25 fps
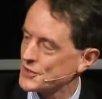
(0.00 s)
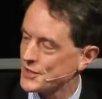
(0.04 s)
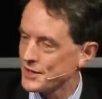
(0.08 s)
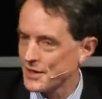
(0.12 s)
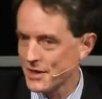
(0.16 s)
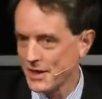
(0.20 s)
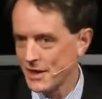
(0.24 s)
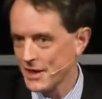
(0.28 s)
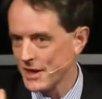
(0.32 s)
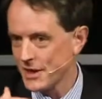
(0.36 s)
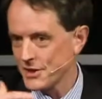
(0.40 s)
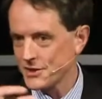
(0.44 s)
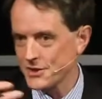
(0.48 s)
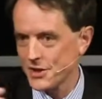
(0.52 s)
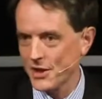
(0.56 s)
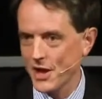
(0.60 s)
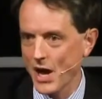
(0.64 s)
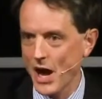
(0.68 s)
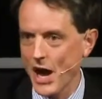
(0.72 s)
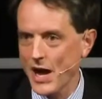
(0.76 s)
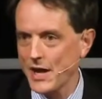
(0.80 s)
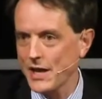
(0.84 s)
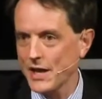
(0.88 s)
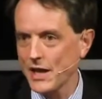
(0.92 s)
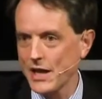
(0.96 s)
And
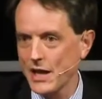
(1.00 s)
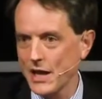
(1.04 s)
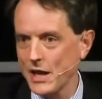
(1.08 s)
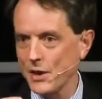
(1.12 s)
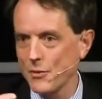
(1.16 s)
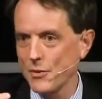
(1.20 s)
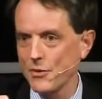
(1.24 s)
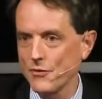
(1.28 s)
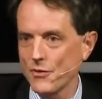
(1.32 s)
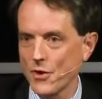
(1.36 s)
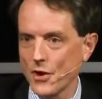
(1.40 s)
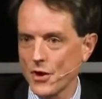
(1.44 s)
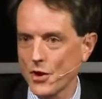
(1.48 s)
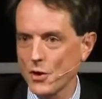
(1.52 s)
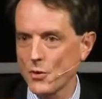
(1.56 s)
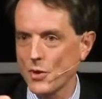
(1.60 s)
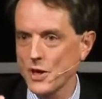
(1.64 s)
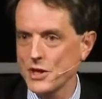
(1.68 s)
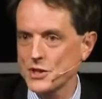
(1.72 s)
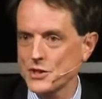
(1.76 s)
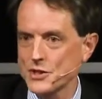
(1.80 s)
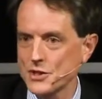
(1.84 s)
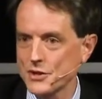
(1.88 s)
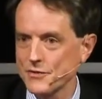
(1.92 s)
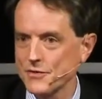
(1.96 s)
tonight here, we've got a
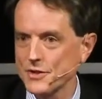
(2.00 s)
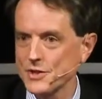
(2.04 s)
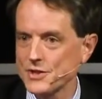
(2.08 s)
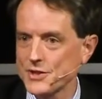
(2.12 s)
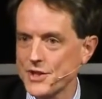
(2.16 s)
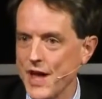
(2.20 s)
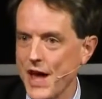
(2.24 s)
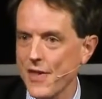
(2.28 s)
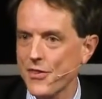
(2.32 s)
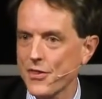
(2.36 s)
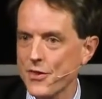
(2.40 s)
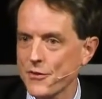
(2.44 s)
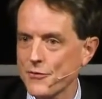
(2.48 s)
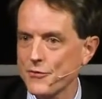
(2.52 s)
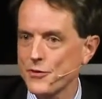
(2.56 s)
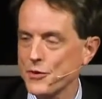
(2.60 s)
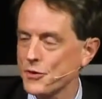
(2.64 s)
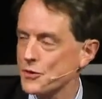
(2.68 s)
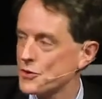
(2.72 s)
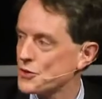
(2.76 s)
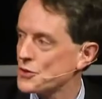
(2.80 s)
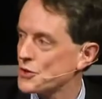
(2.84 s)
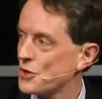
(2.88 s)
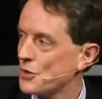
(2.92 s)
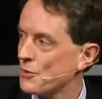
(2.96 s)
question of, is that the
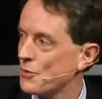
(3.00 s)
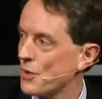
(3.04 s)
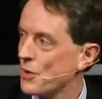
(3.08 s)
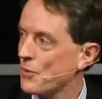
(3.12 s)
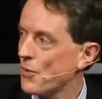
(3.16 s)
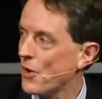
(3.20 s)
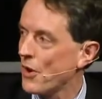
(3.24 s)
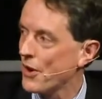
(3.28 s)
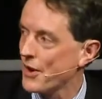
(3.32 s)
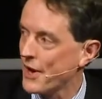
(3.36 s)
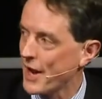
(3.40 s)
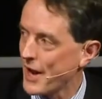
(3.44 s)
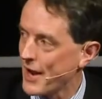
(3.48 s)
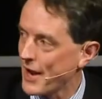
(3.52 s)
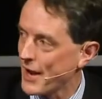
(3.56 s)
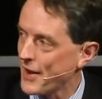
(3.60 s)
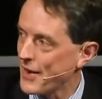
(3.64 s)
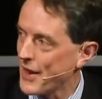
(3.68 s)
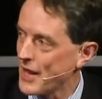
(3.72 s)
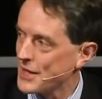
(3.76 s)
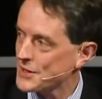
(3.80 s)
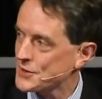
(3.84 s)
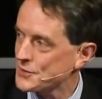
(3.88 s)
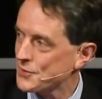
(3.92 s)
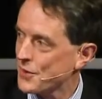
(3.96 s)
future we want? And
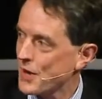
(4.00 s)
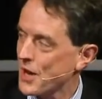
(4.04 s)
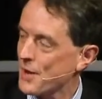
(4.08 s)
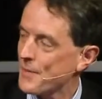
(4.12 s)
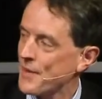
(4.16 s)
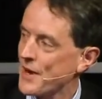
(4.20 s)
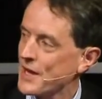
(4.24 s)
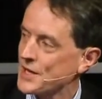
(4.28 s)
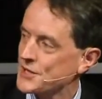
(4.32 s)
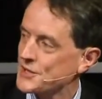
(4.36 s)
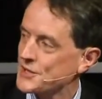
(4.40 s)
that's what I'm